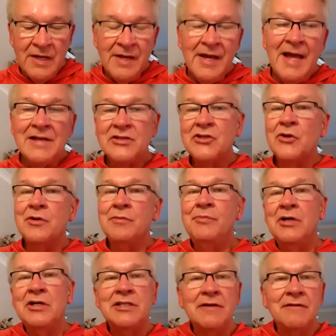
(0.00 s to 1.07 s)
And so the
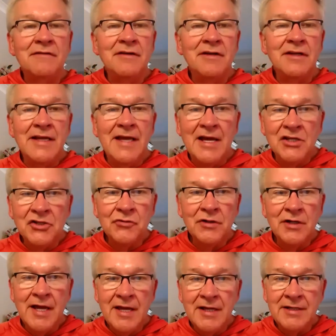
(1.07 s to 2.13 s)
books of Ezra
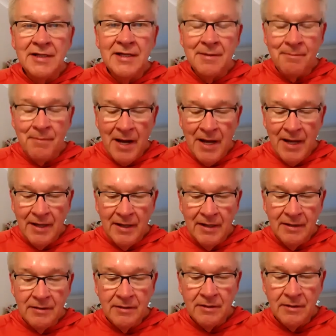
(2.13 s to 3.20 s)
and Nehemiah
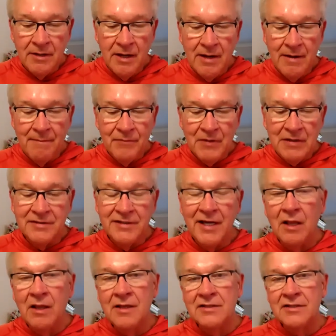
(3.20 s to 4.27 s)

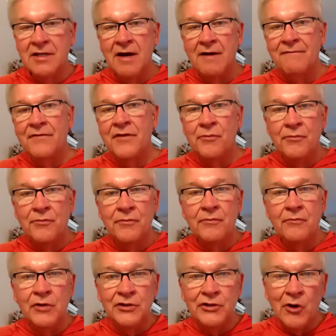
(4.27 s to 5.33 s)
tell us of the
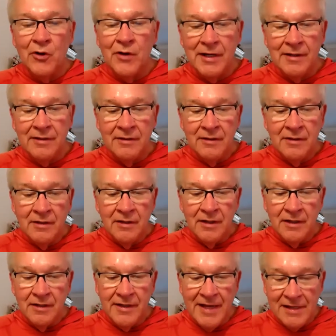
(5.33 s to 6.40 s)
returning
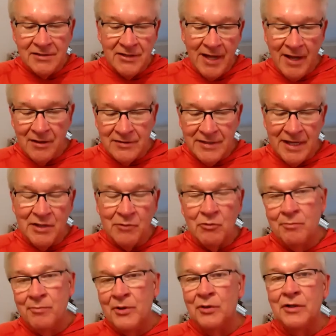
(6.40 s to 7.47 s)
exiles and the
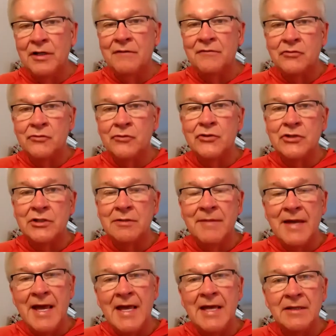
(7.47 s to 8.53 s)
rebuilding of
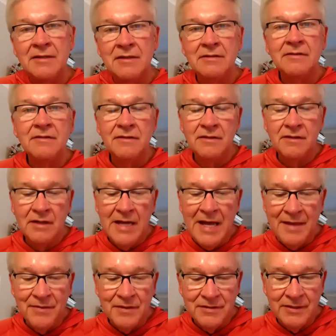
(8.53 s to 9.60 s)
Jerusalem
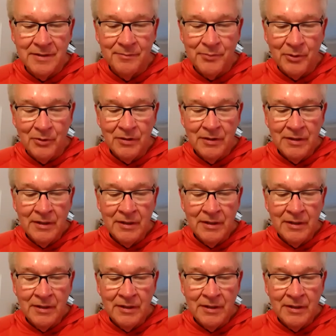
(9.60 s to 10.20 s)
and the temple.